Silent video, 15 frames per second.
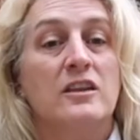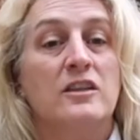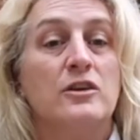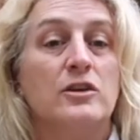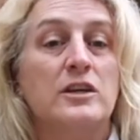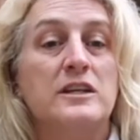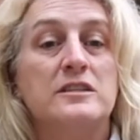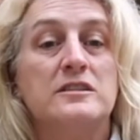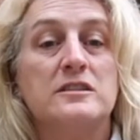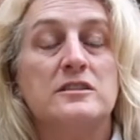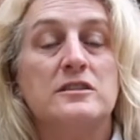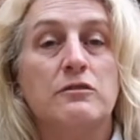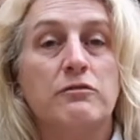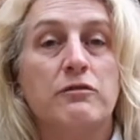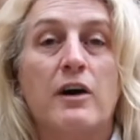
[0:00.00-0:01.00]
They're easy
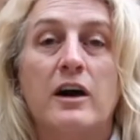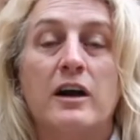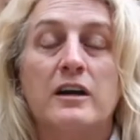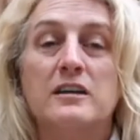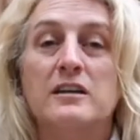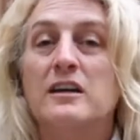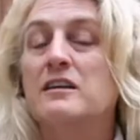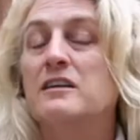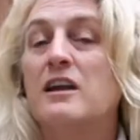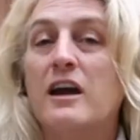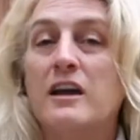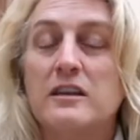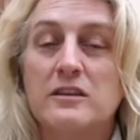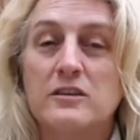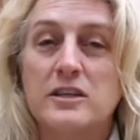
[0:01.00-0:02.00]
to find at
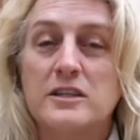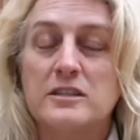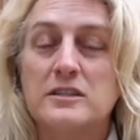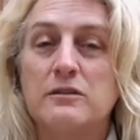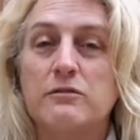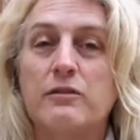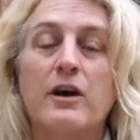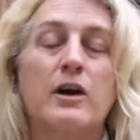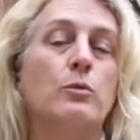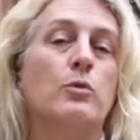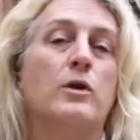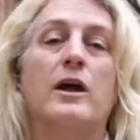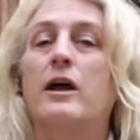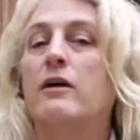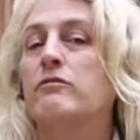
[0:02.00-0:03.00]
night. They're easy to find
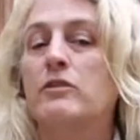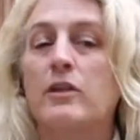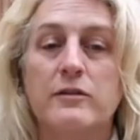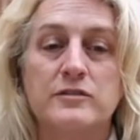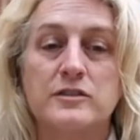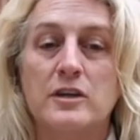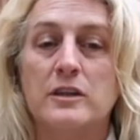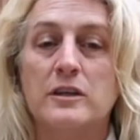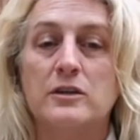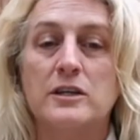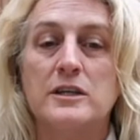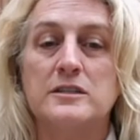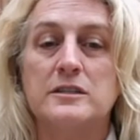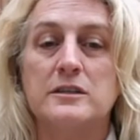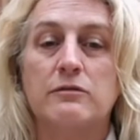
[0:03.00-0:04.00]
when I have gloves on. They're
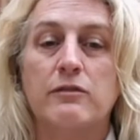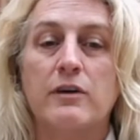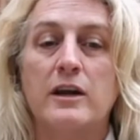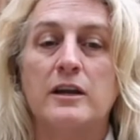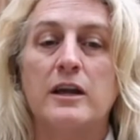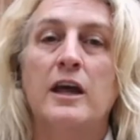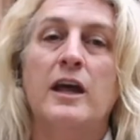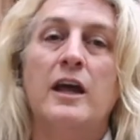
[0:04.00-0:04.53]
easy to find.